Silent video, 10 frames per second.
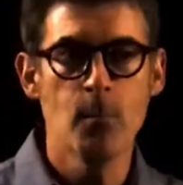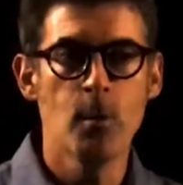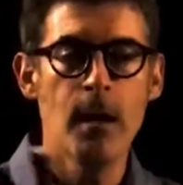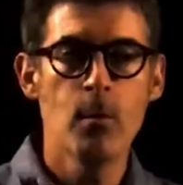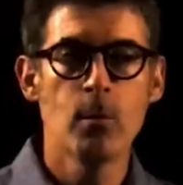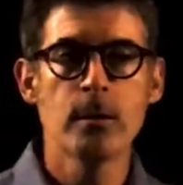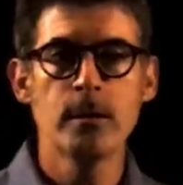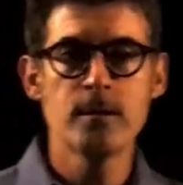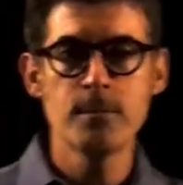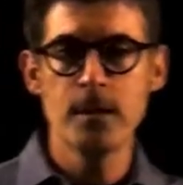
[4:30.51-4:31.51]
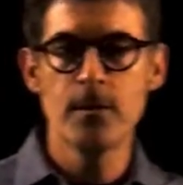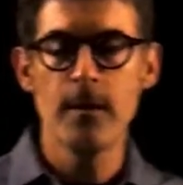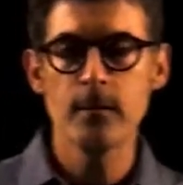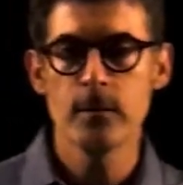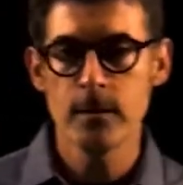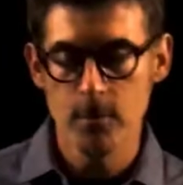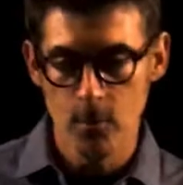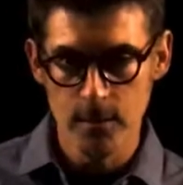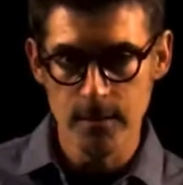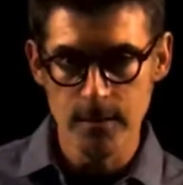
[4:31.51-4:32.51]
or how organisms interact with other
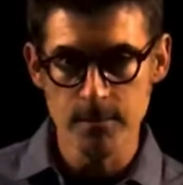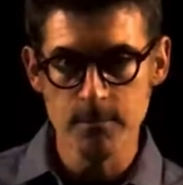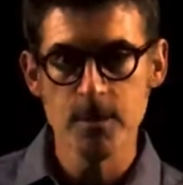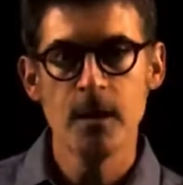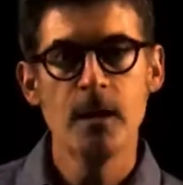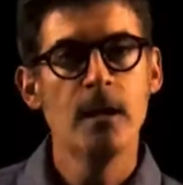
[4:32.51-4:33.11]
organisms,